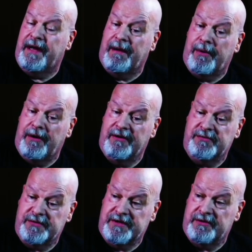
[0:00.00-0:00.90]
makeup
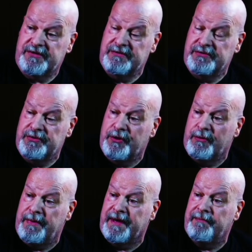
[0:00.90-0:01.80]
artist was there. She was
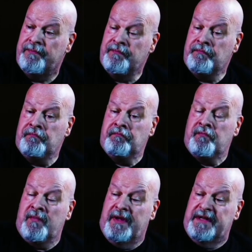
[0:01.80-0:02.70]
doing her bit.
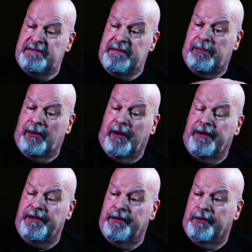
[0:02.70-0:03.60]
And these
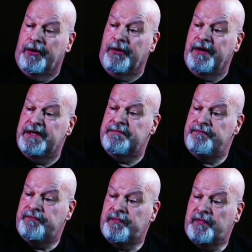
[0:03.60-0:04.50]
people all on their
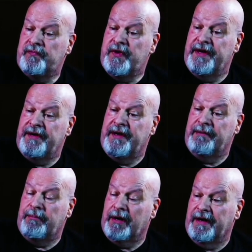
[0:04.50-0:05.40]
gurneys
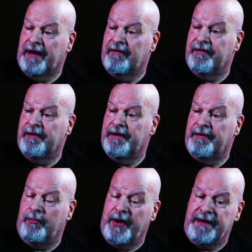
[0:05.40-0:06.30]
and partly
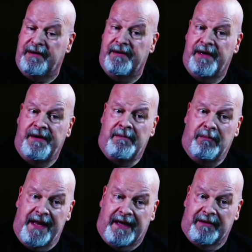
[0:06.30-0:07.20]
covered with a white
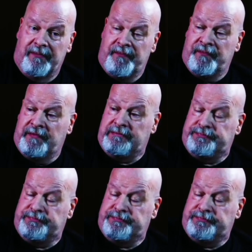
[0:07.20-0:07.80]
blanket.